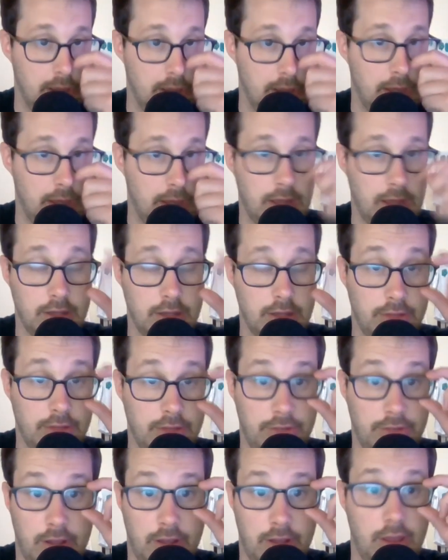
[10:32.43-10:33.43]
And then they
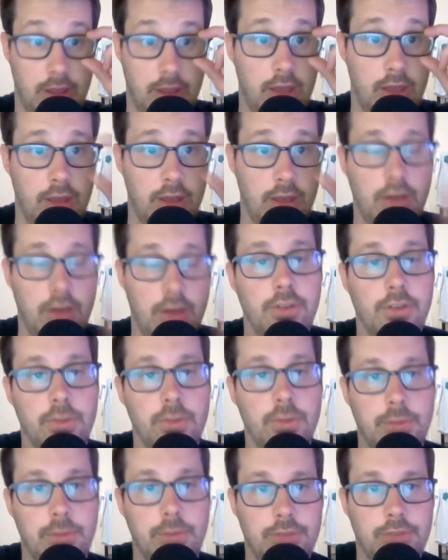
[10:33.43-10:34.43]
say on their
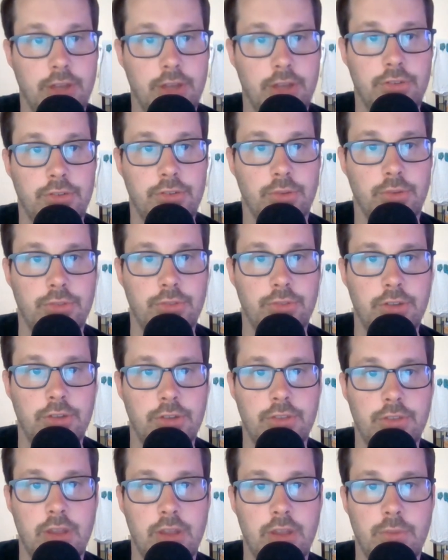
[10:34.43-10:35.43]
website, so since
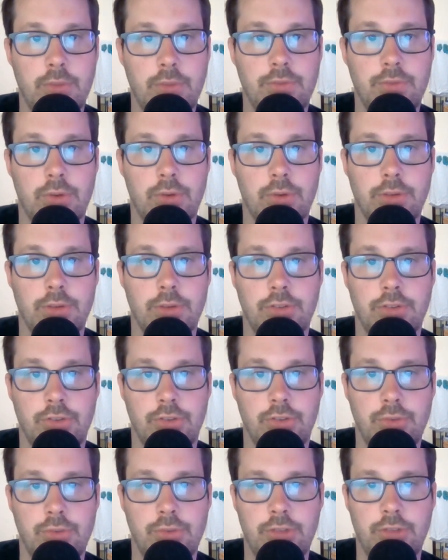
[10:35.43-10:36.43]
then we've grown into
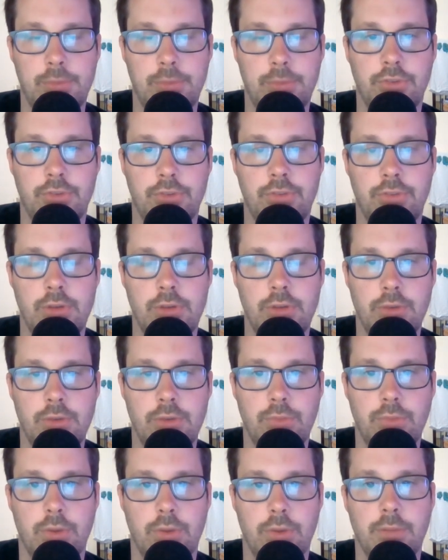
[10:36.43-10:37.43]
2 separate
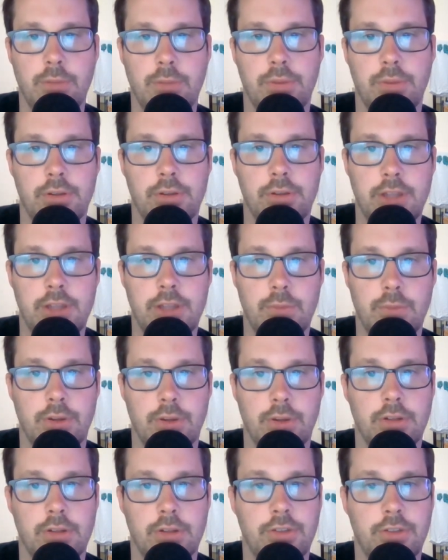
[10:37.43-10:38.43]
studios, one in Berkeley and one
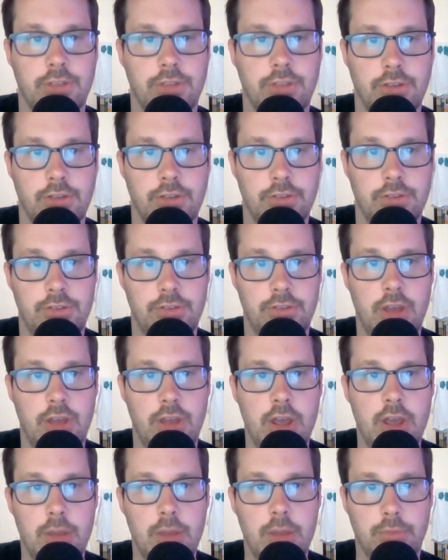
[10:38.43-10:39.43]
in Los Angeles,
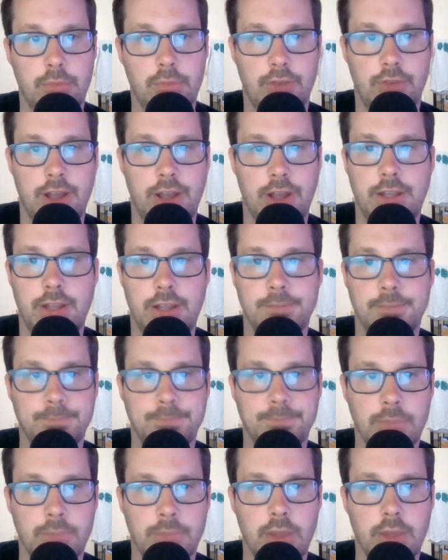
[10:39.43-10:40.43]
providing
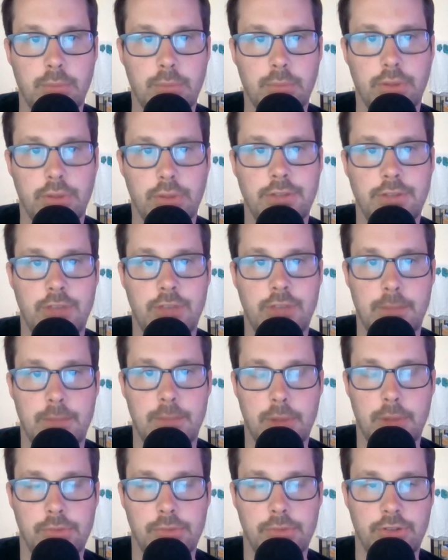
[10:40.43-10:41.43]
print and
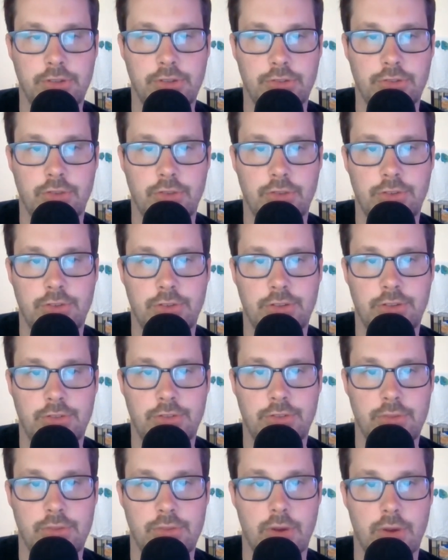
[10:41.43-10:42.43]
publishing services
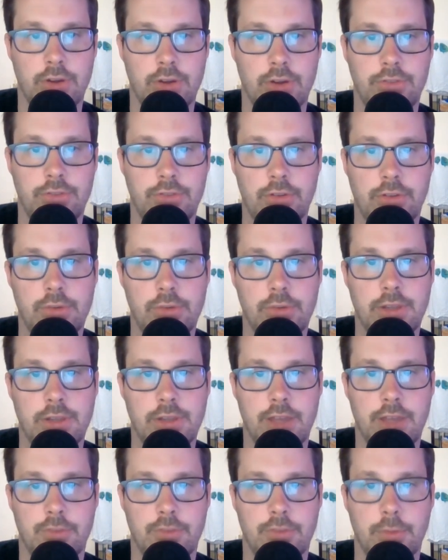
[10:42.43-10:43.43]
to artists locally
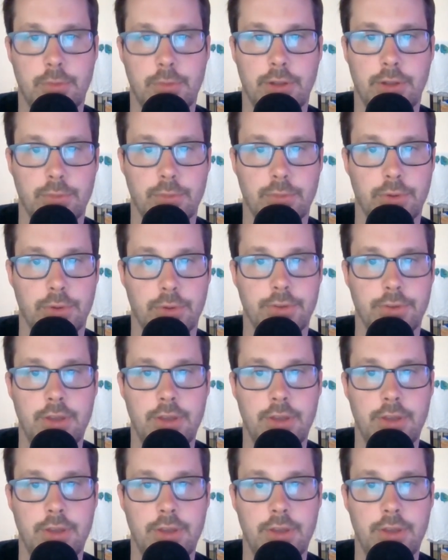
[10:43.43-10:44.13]
and from around the world.